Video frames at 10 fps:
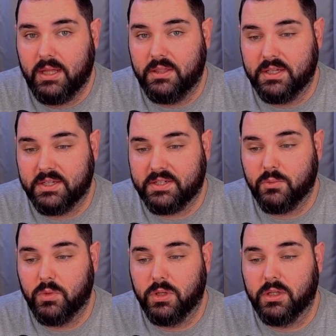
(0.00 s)
This
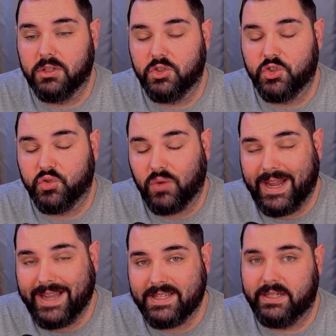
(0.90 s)
will
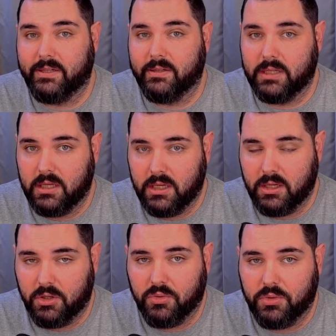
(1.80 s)
drastically
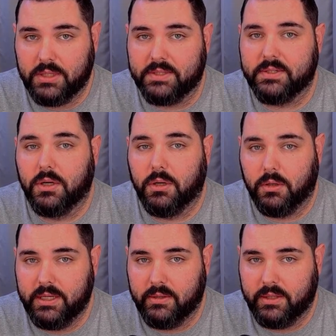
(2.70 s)
increase her
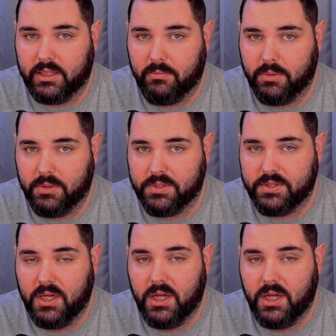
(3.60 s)
healing numbers.